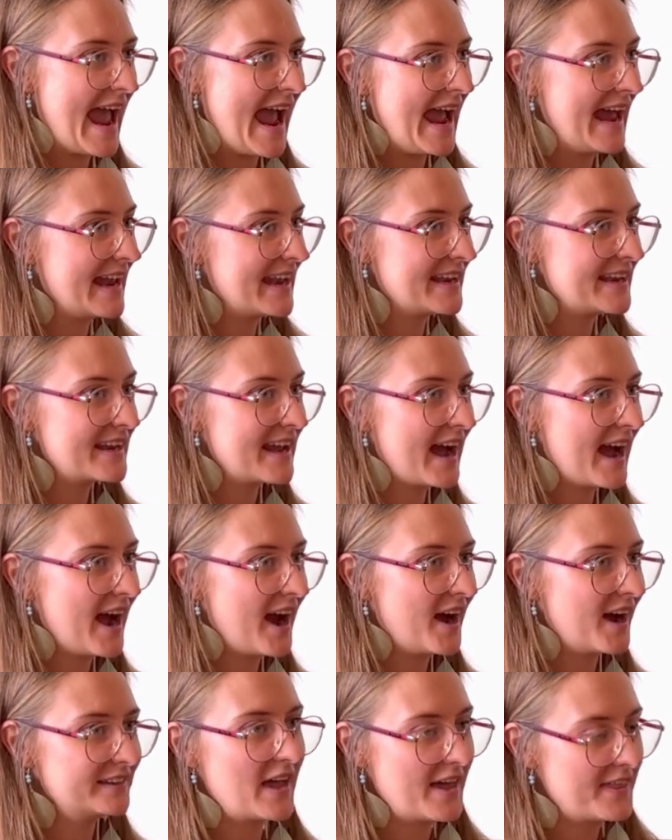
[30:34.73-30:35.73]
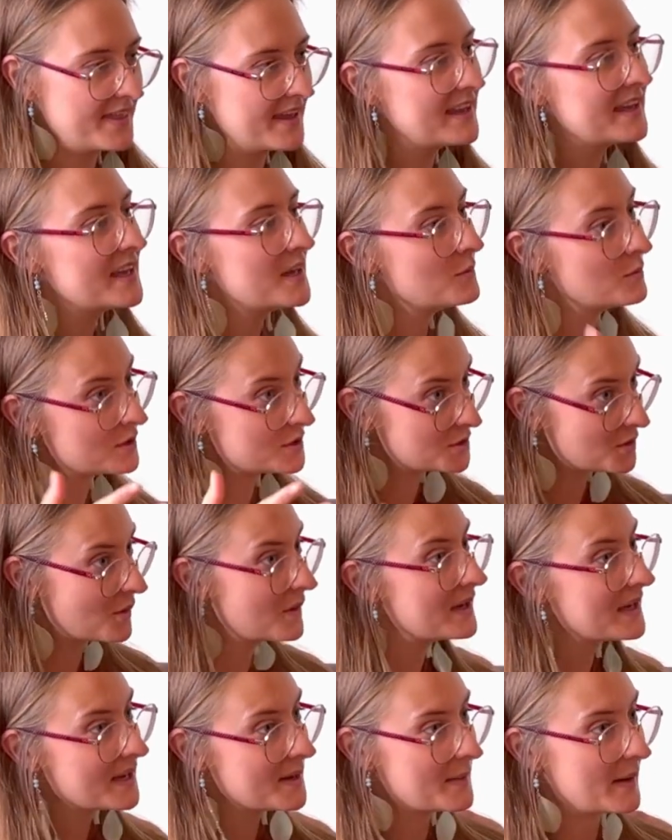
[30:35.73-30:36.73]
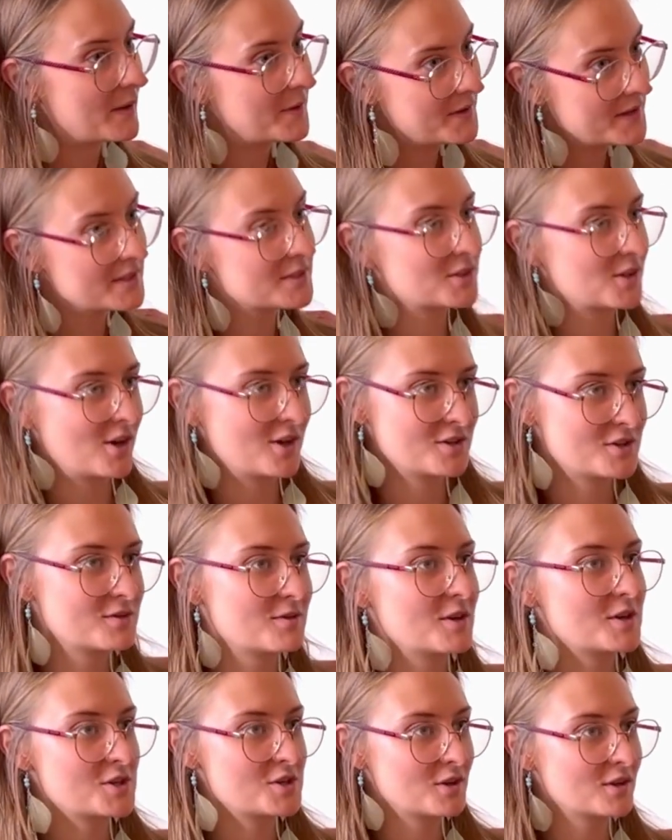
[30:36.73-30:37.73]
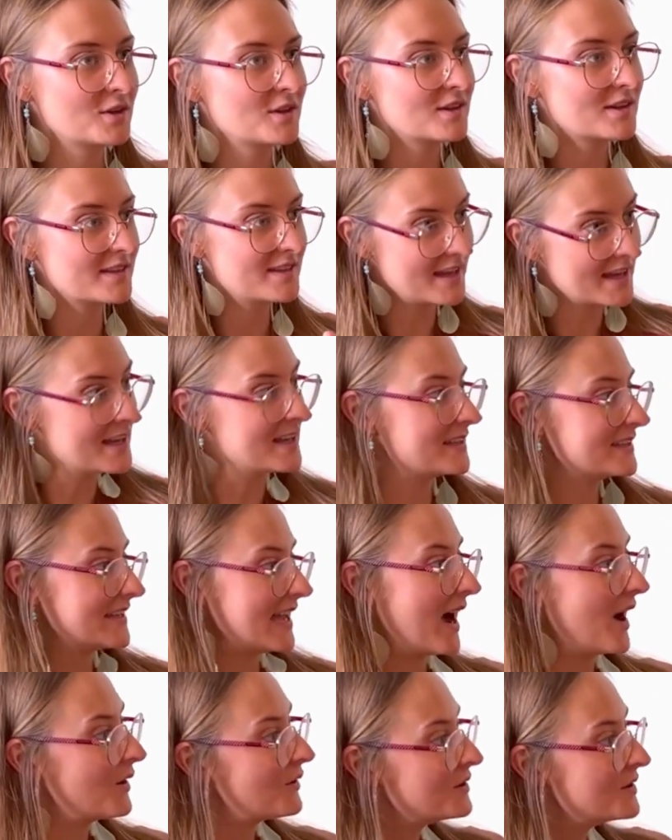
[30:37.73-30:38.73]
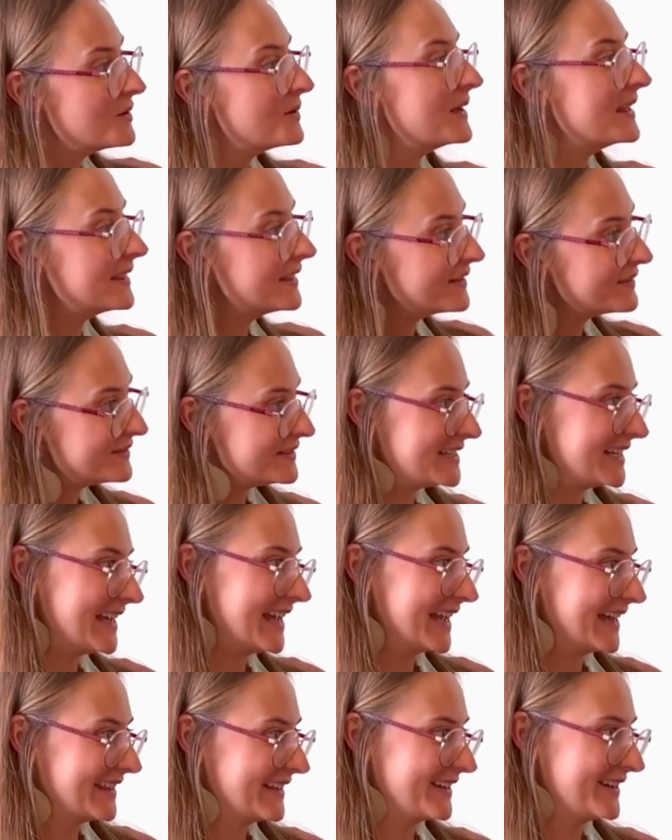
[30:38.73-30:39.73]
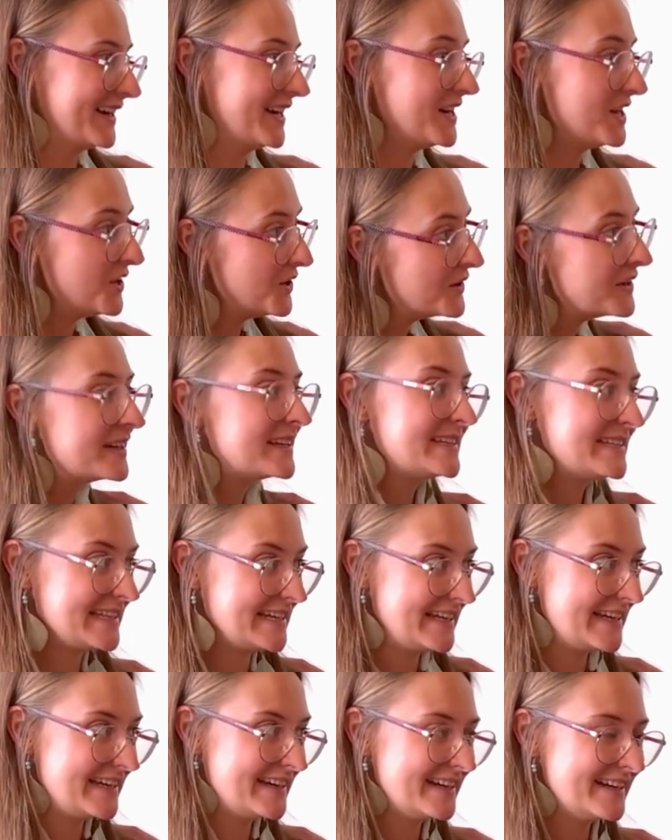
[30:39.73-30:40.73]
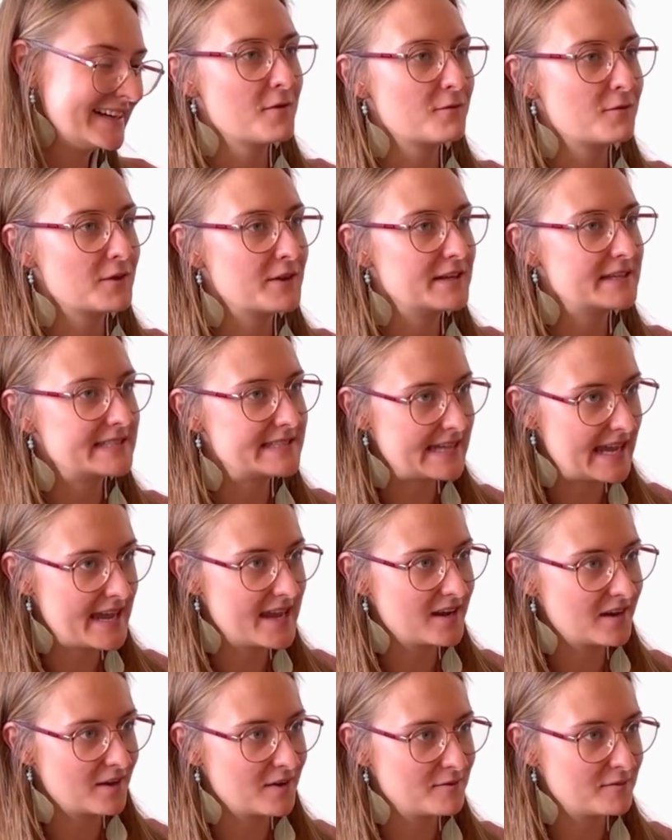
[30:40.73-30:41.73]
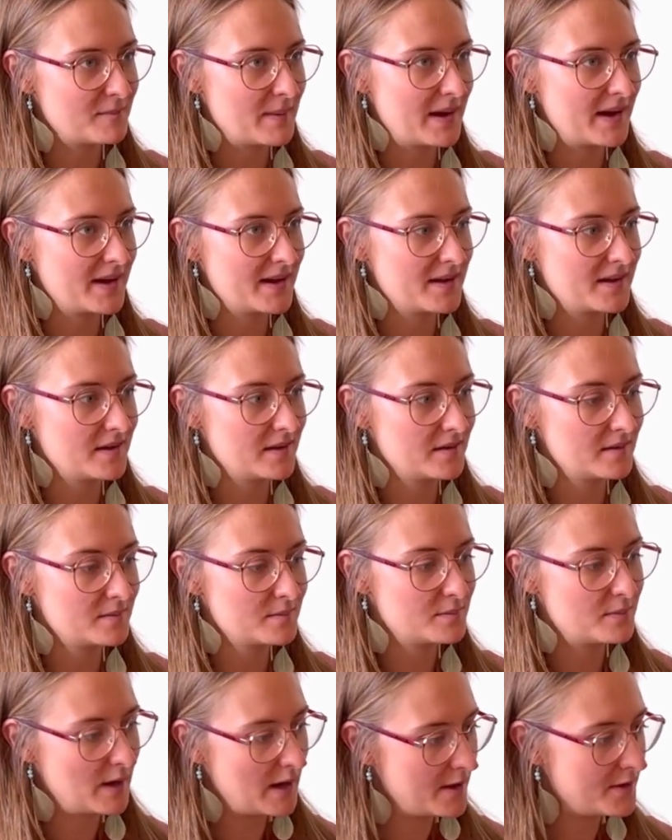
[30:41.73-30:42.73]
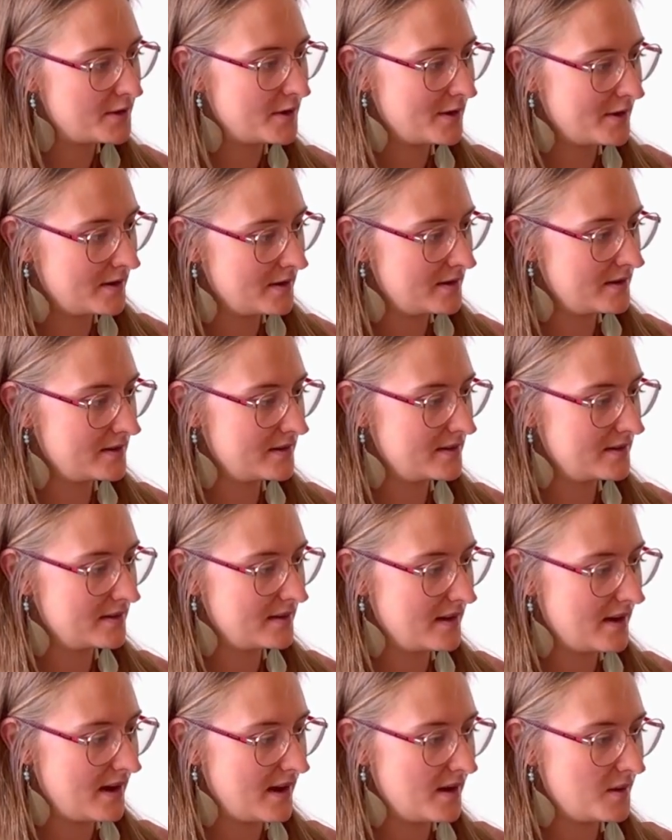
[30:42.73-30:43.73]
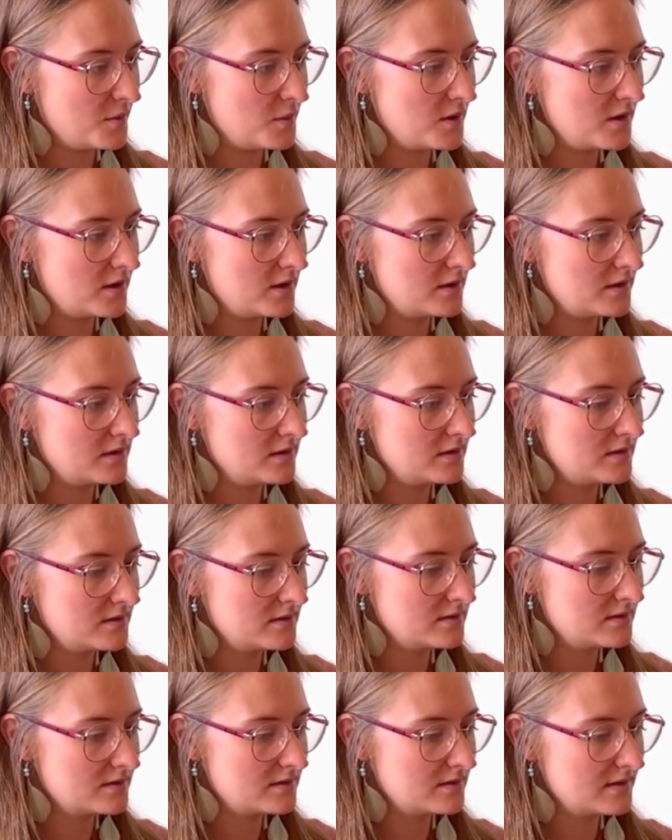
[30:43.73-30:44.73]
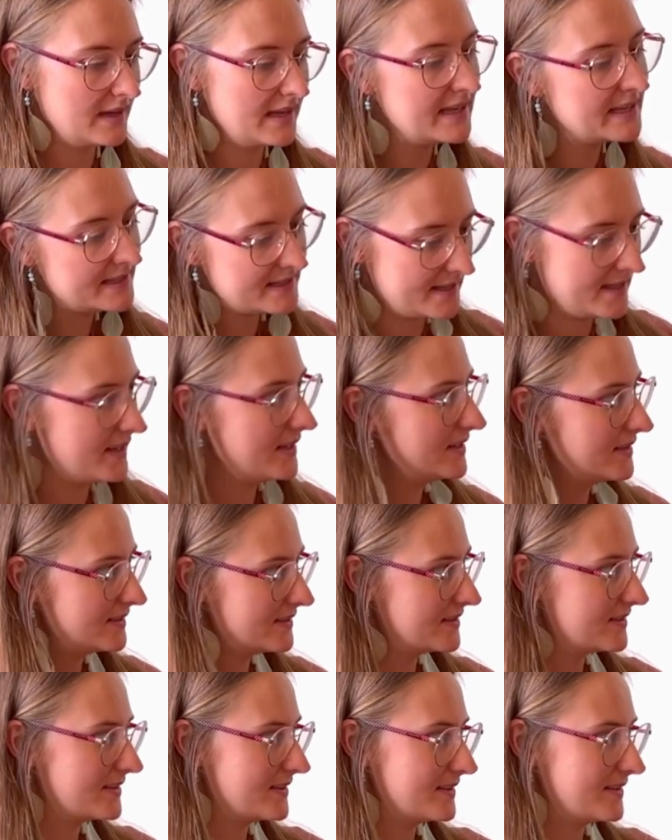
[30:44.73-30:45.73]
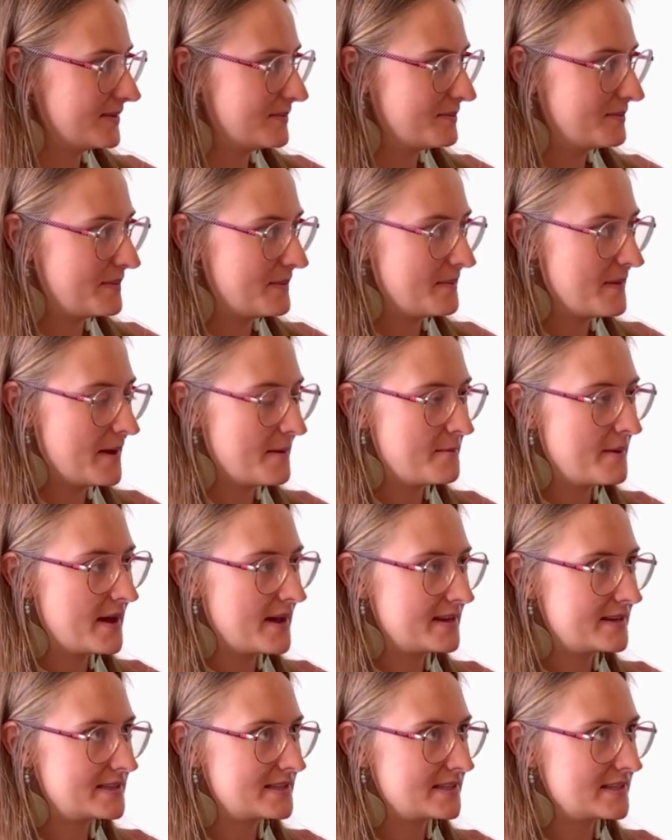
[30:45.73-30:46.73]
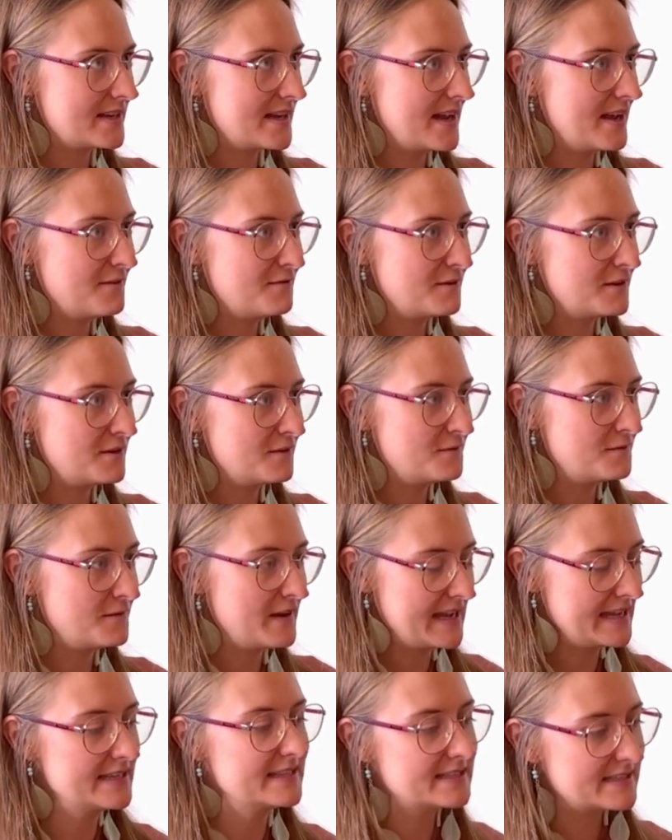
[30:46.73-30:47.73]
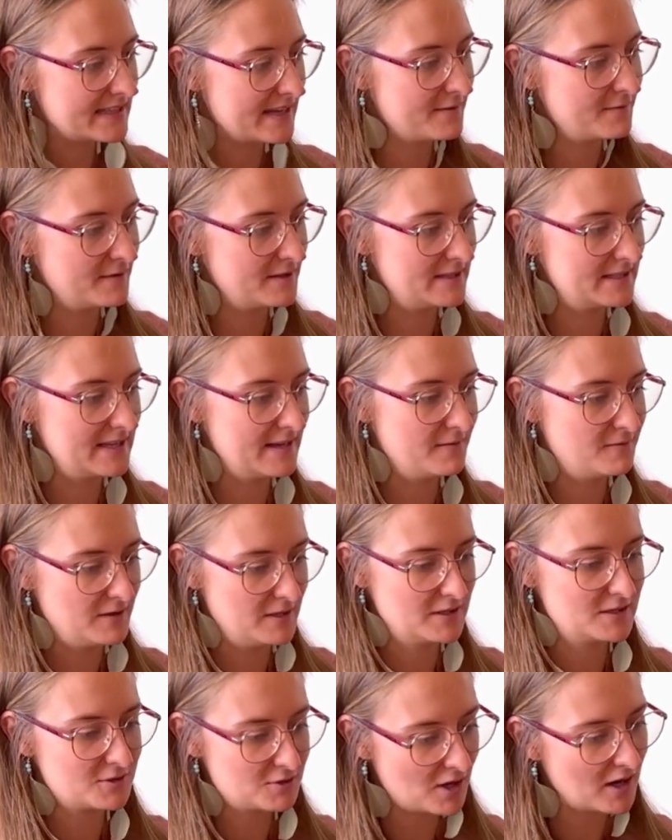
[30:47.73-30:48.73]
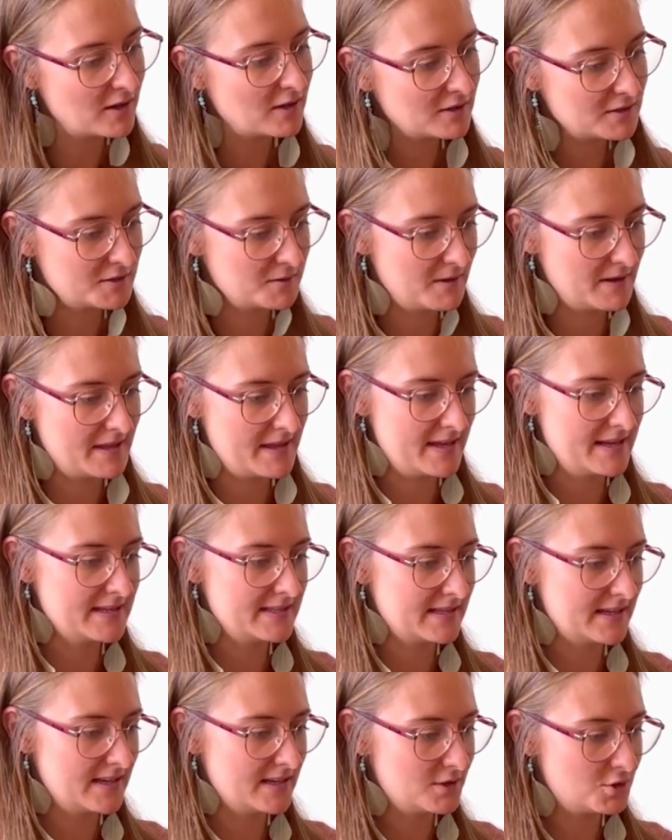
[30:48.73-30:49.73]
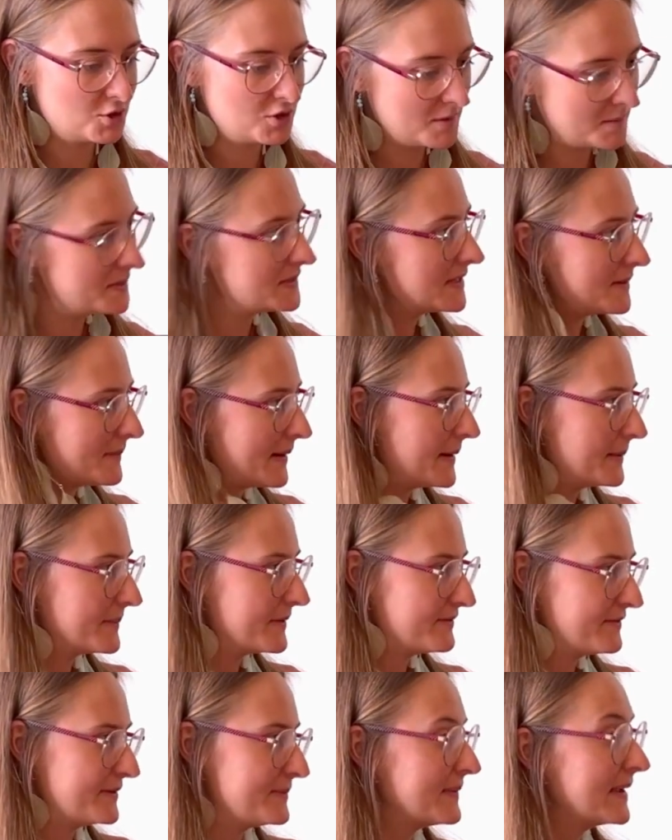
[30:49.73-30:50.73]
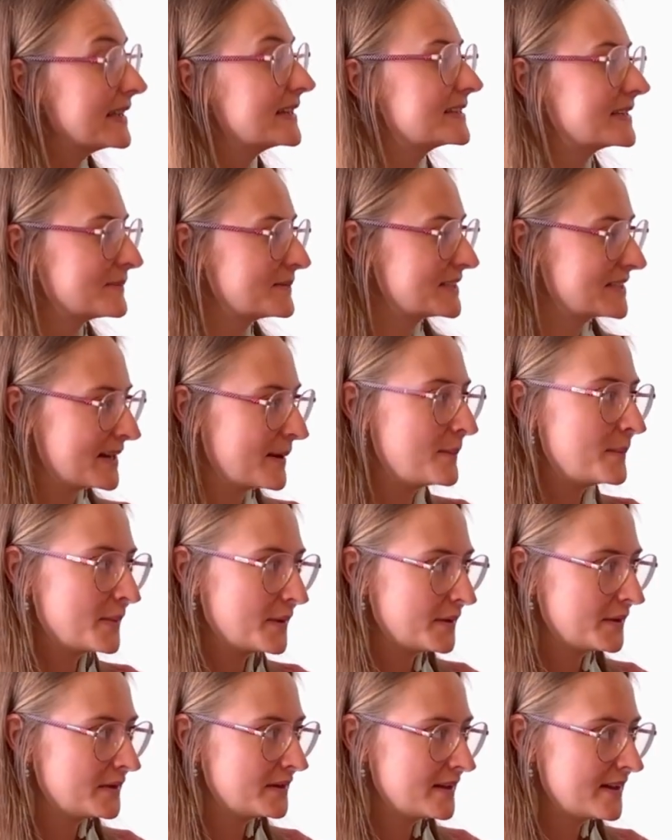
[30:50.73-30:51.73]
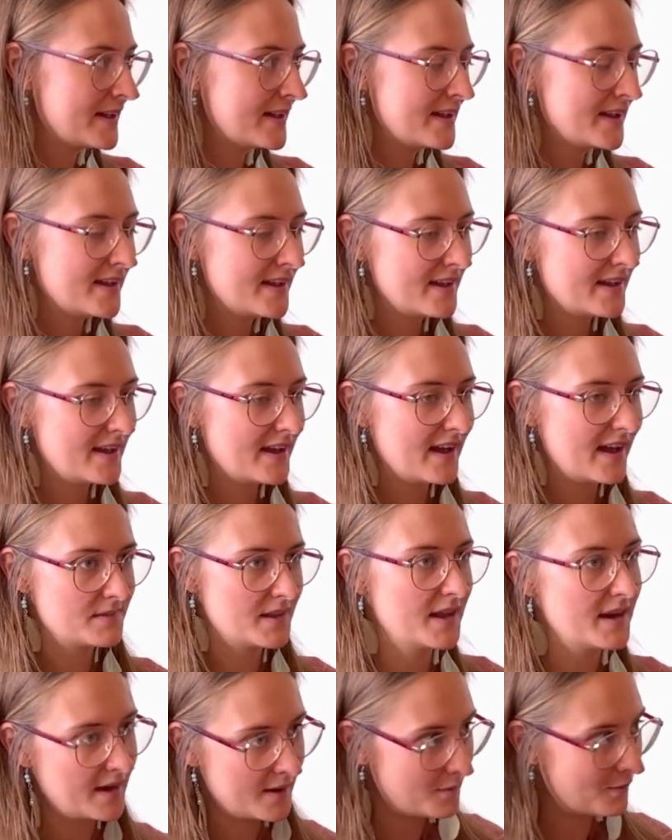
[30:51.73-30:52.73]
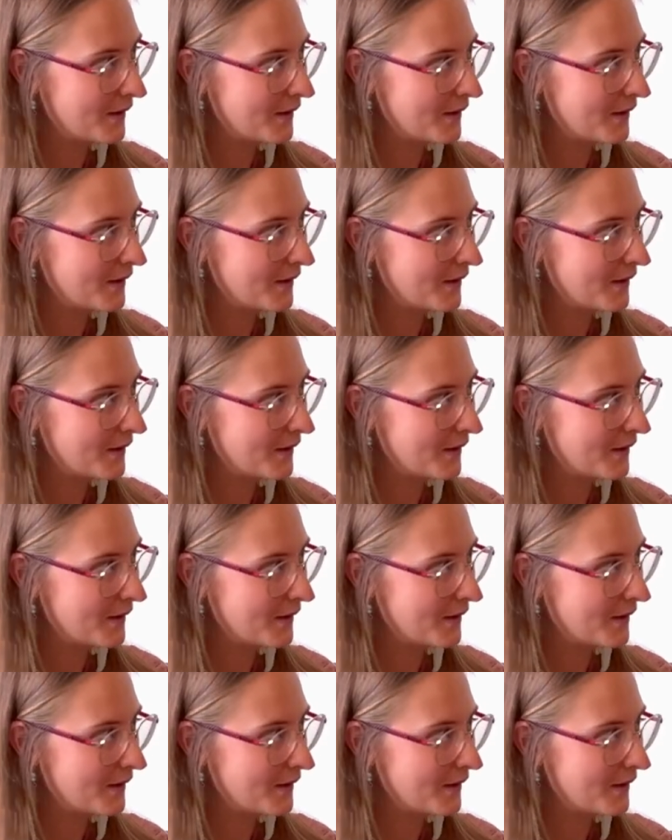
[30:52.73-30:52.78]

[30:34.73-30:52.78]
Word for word: And I think he was talking about this controversial things. How do we live together in unity for the sake of my brother? I will eat these, but if it offends, if he struggles with this and it trips him up, if it makes him stumble, then I